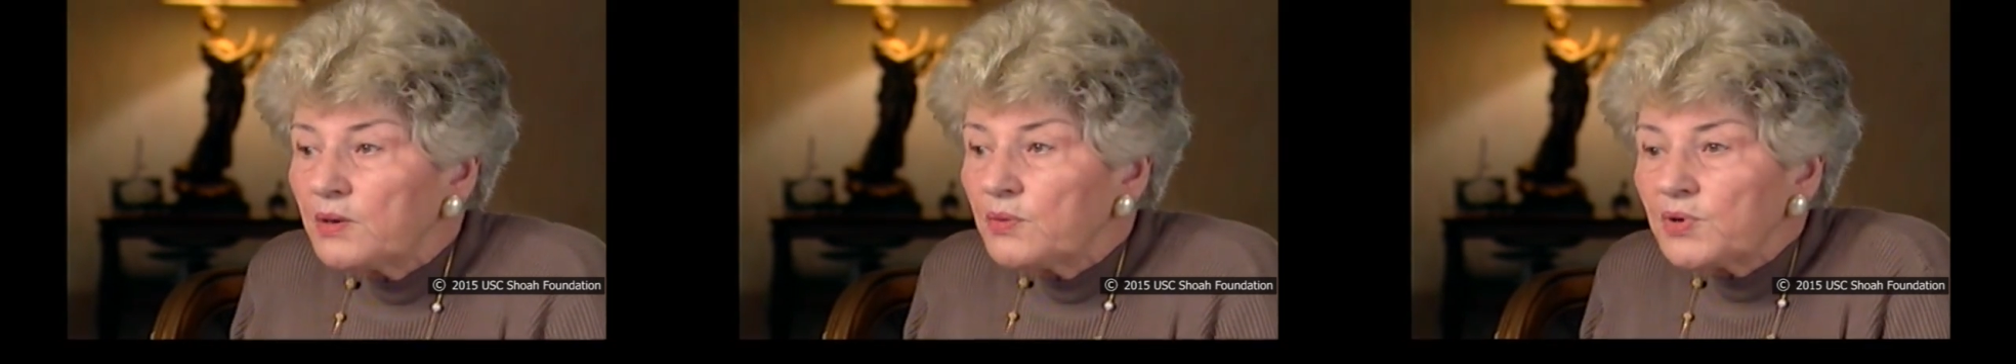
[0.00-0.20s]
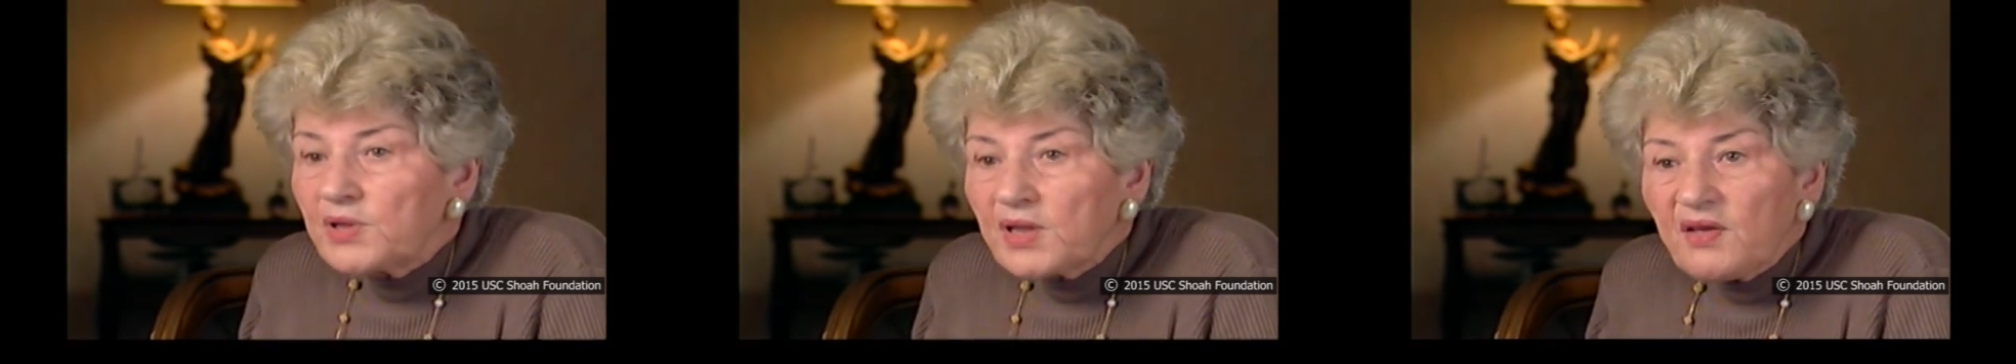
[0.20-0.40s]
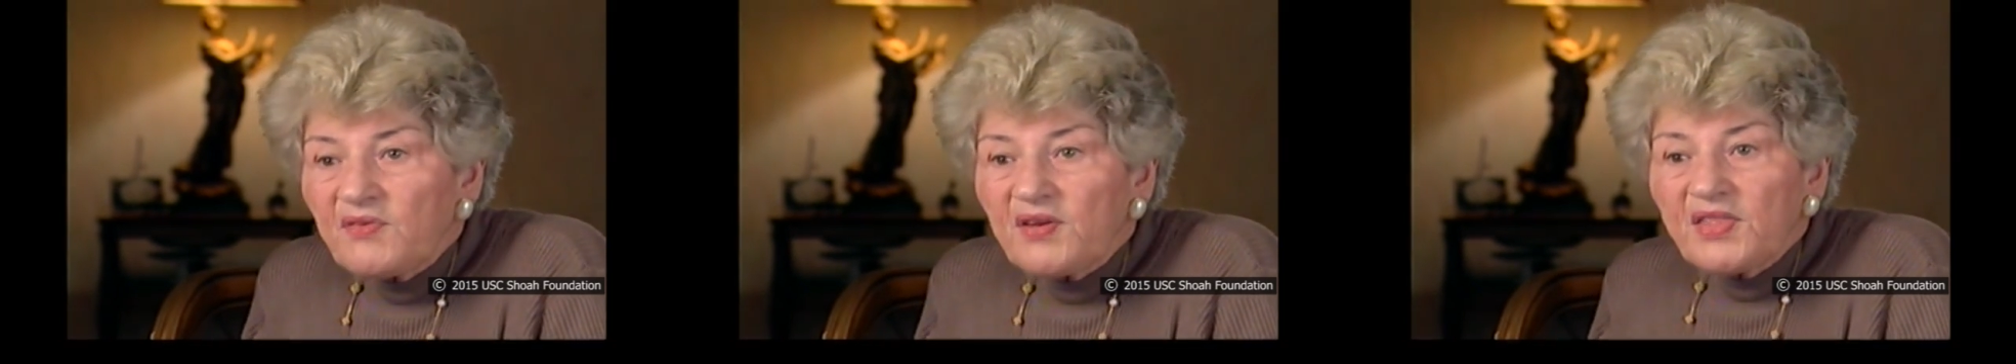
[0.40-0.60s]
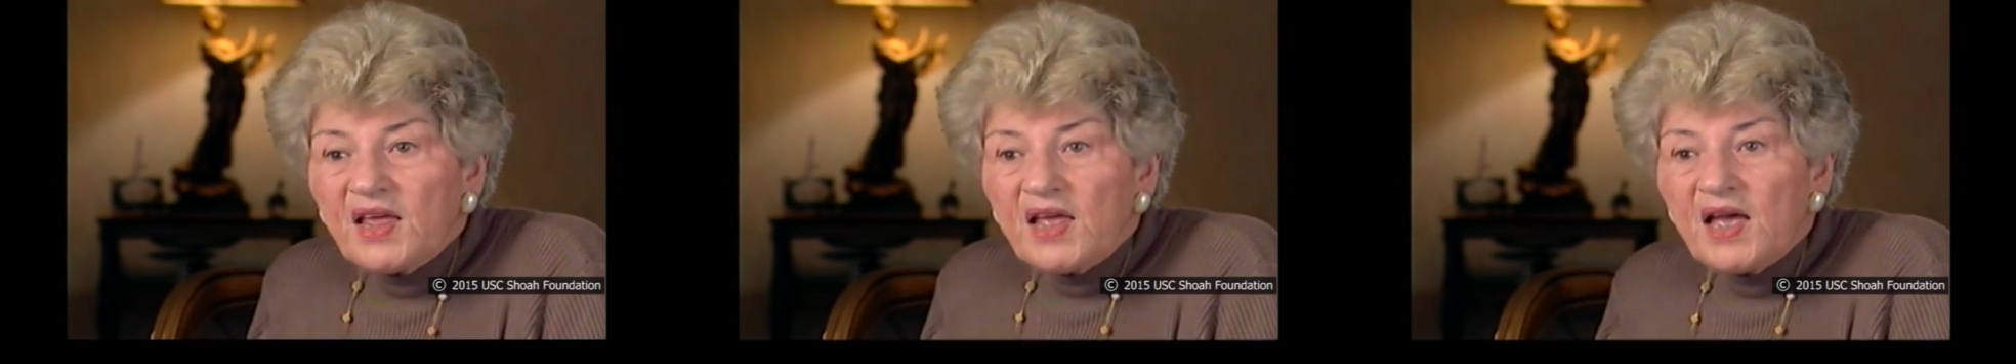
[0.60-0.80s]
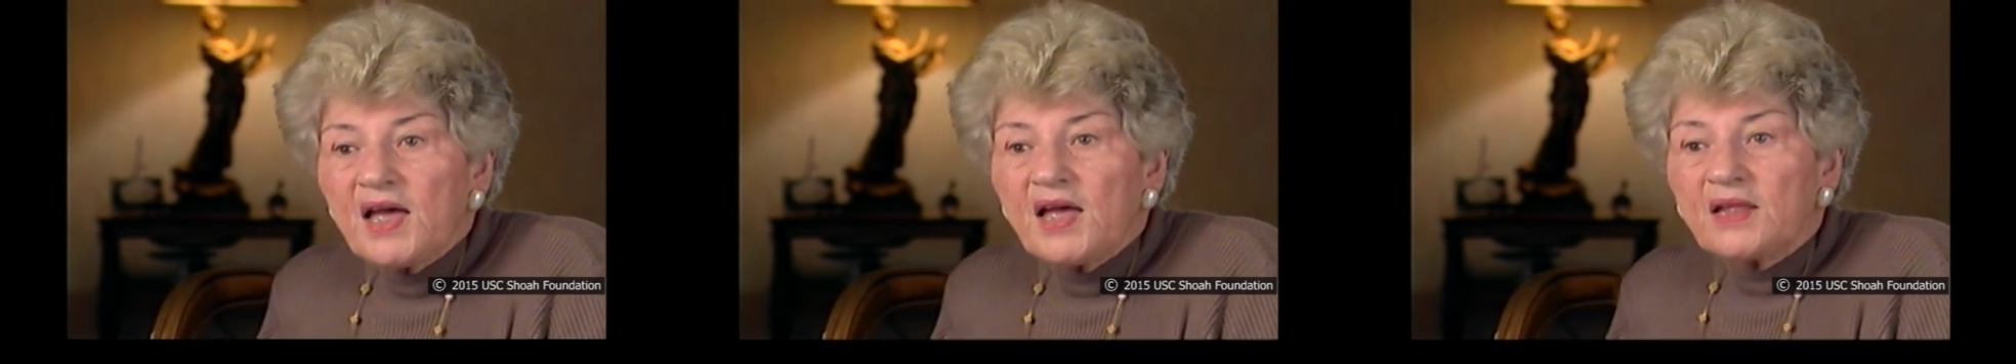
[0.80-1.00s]
Whatever
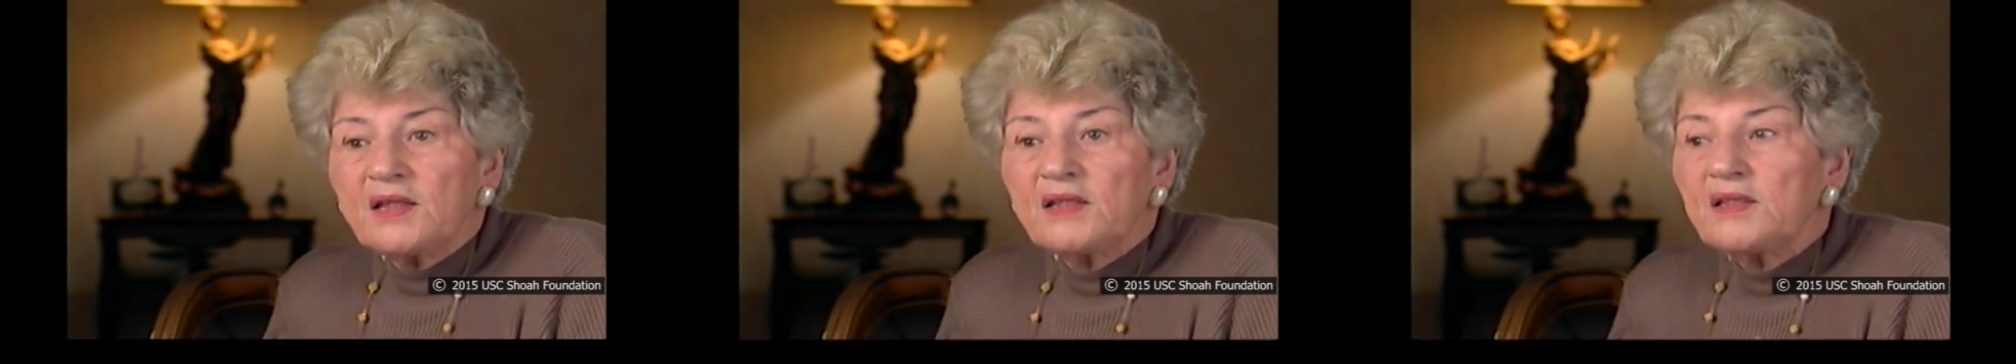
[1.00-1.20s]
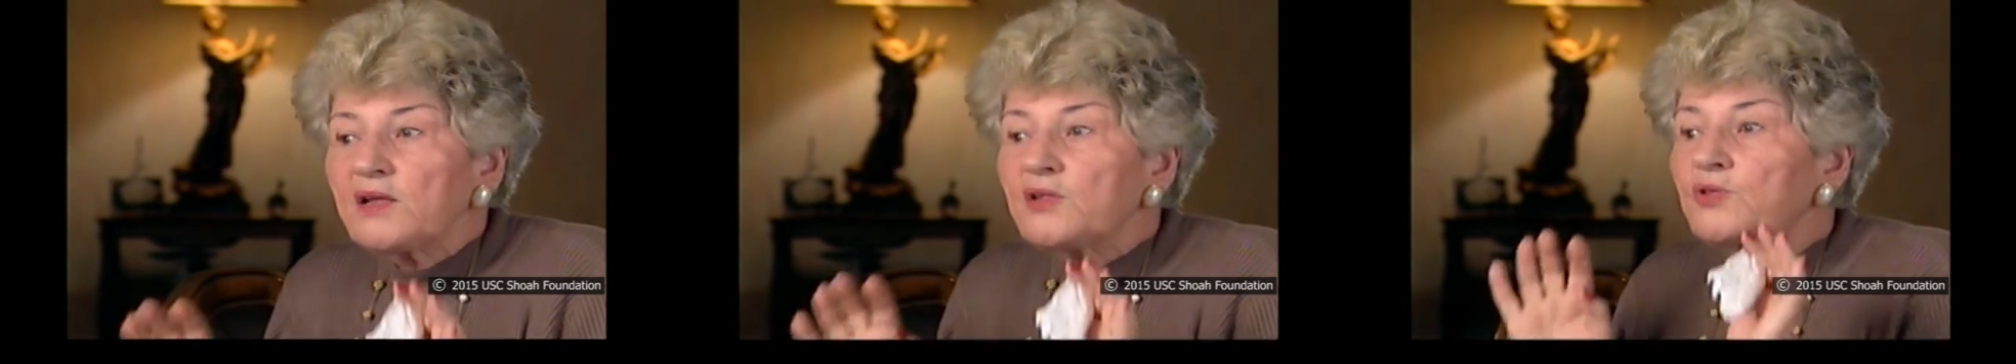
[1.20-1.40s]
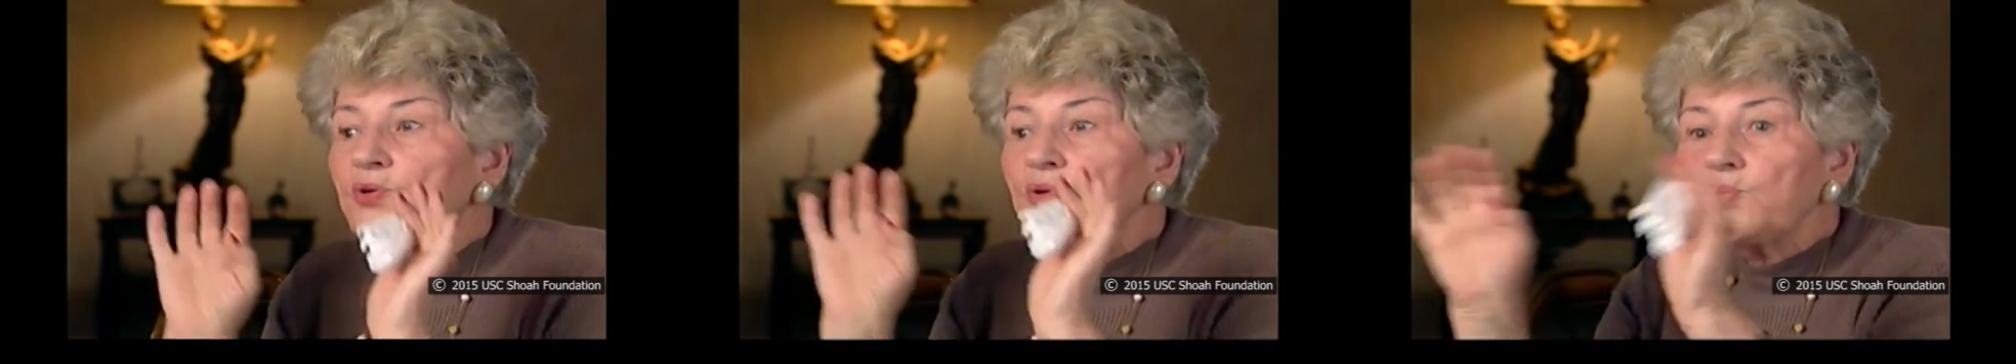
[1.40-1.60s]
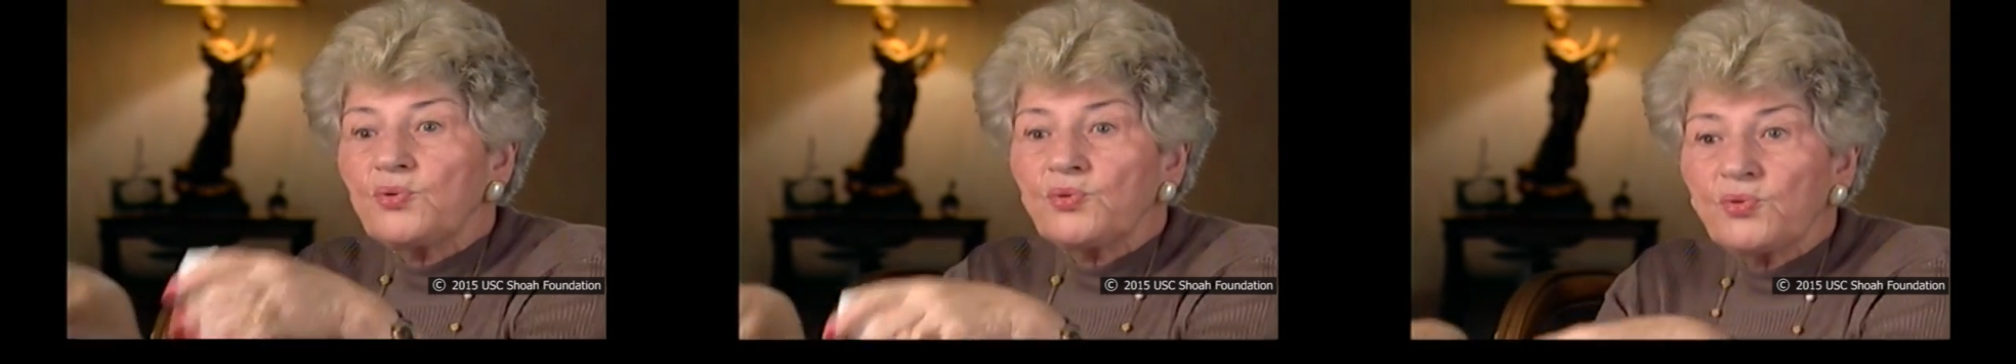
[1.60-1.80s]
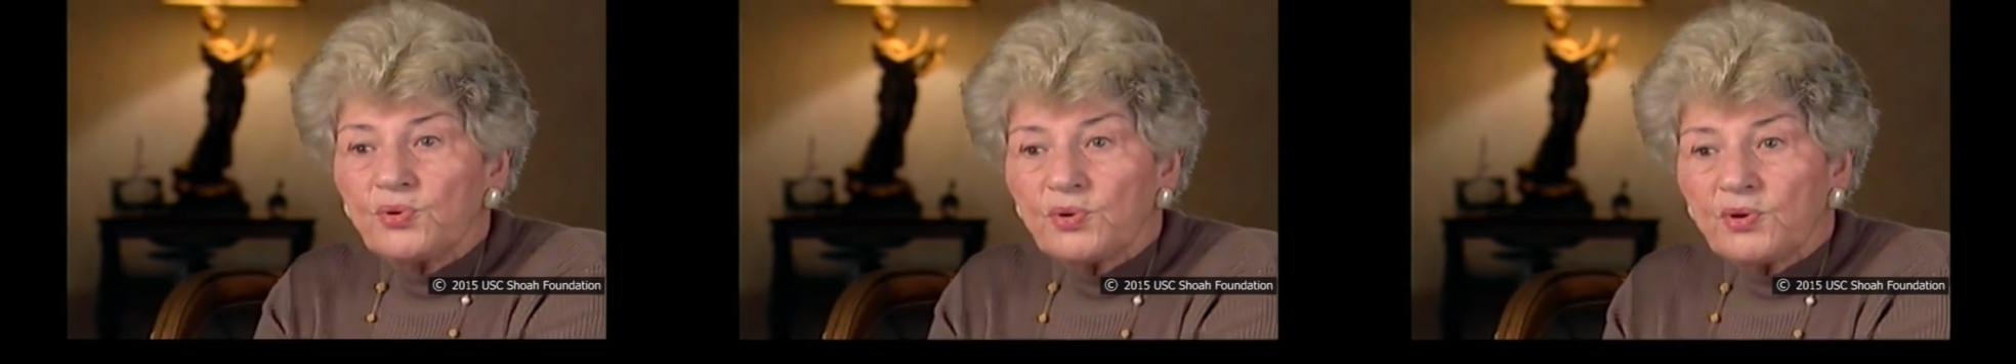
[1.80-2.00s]
they had, they threw